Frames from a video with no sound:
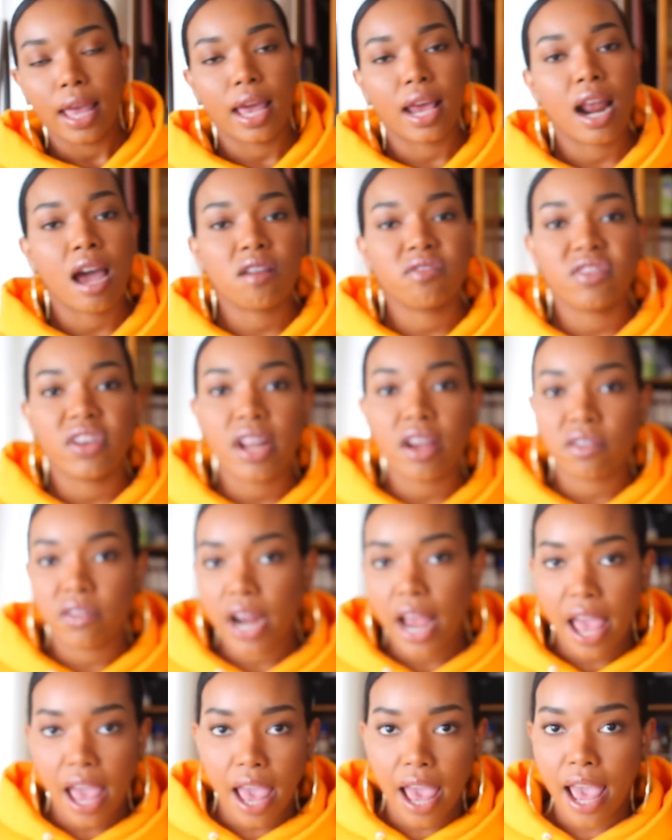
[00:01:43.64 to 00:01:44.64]
And I've never
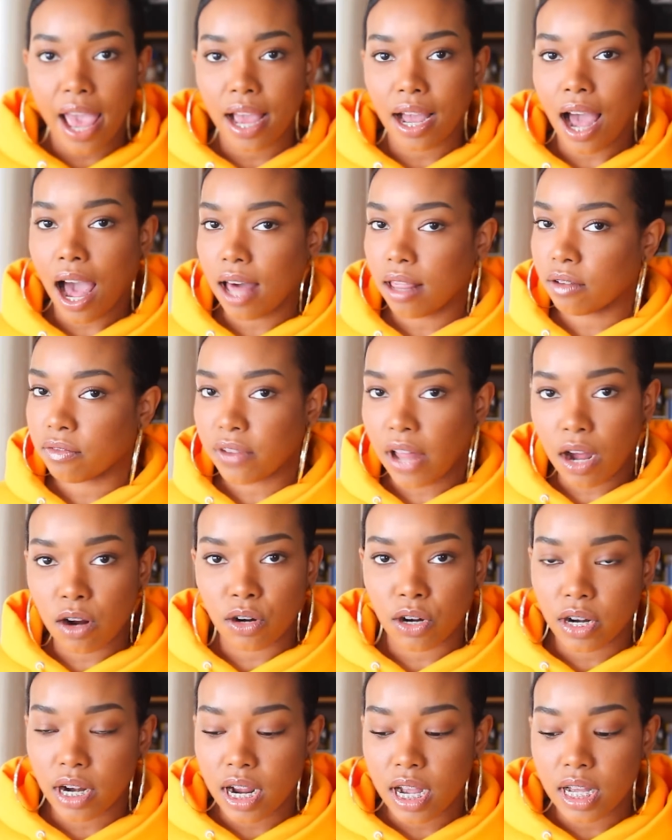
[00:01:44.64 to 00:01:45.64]
had
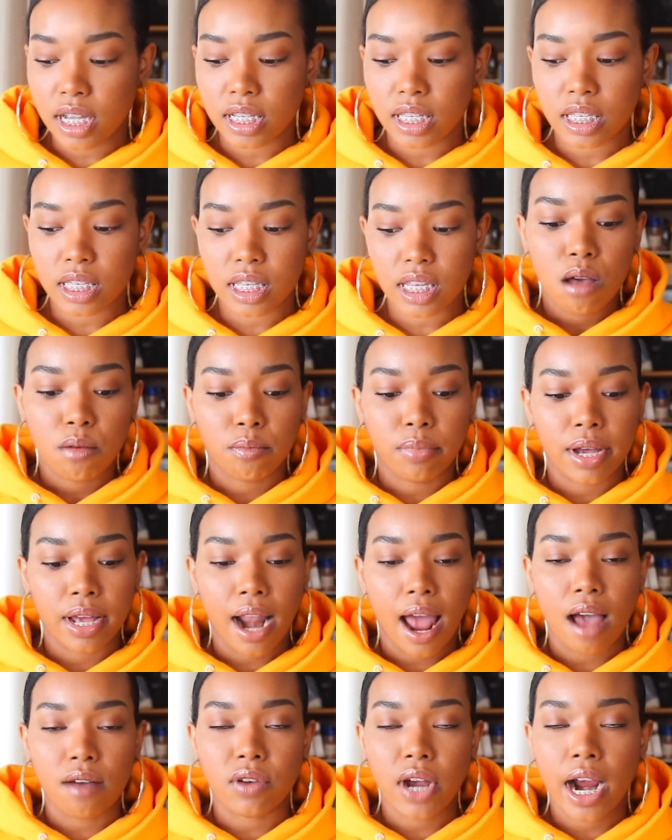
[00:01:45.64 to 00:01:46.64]
cauliflower crust, but
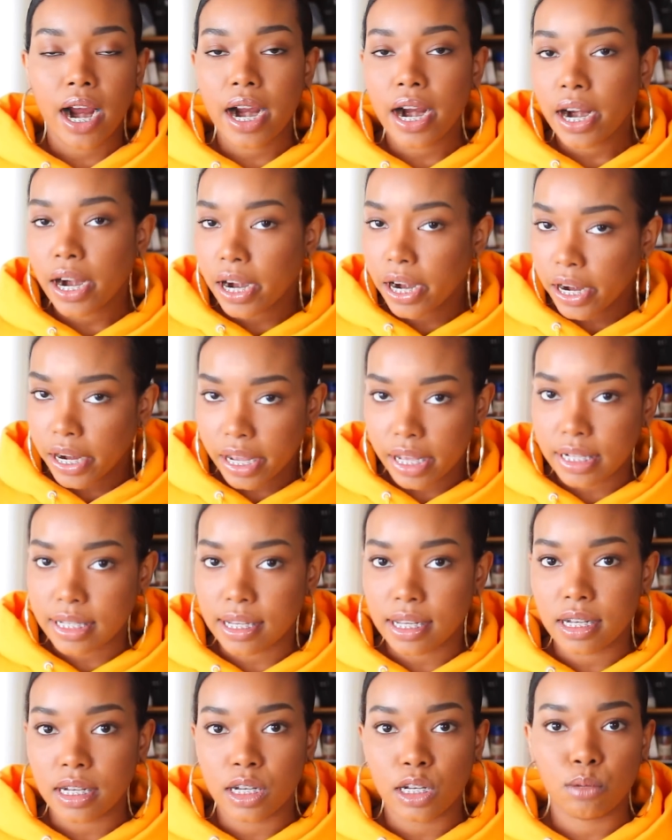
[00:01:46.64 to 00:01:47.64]
I've heard it's
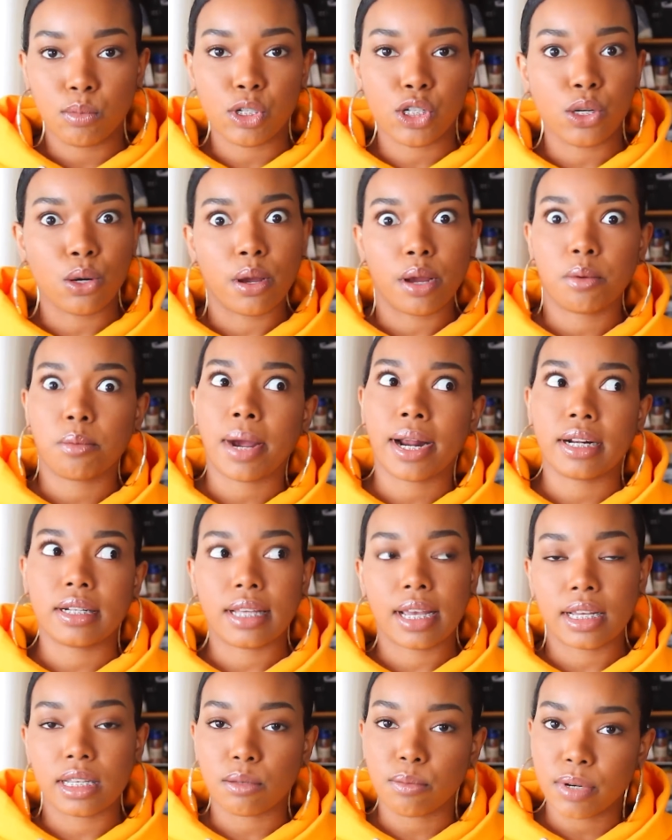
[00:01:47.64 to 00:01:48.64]
good, but you know, everybody's
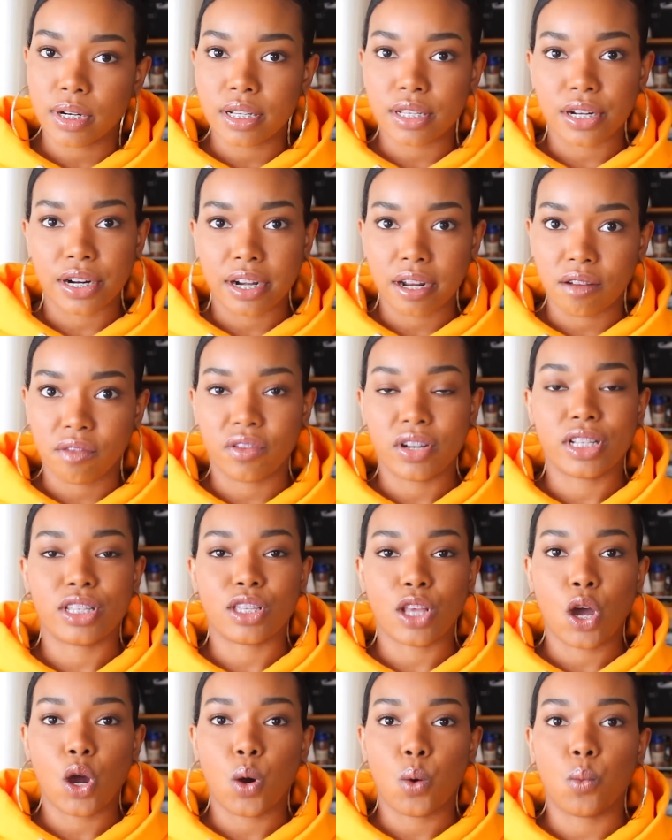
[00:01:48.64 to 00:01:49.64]
taste buds are different,
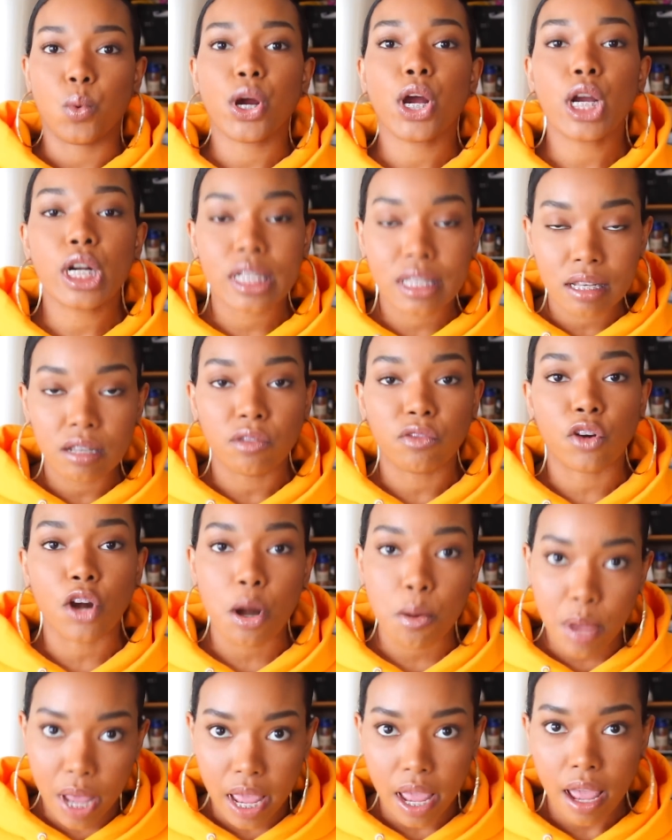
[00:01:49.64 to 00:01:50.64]
so we're gonna see
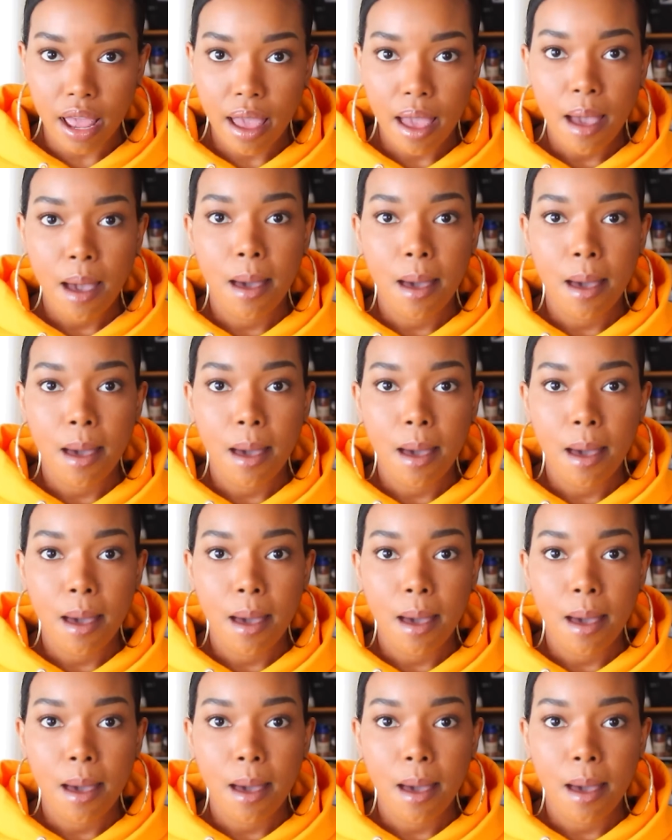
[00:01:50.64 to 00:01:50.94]
for me.